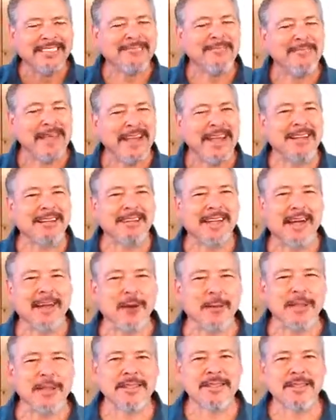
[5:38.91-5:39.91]
man, I
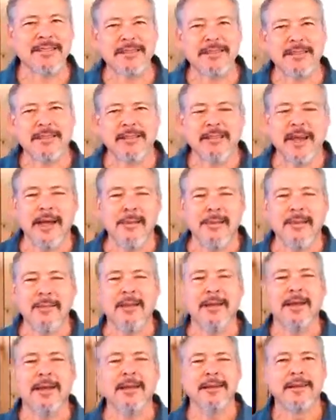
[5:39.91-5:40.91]
hope this isn't the time that
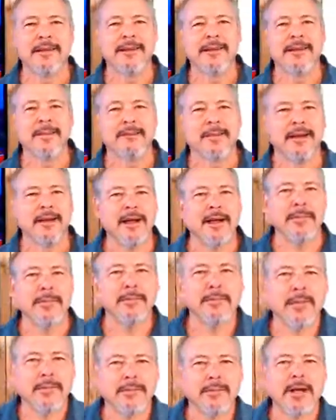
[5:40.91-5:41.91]
my high
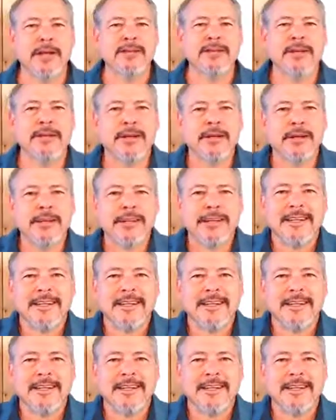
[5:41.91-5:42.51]
blood pressure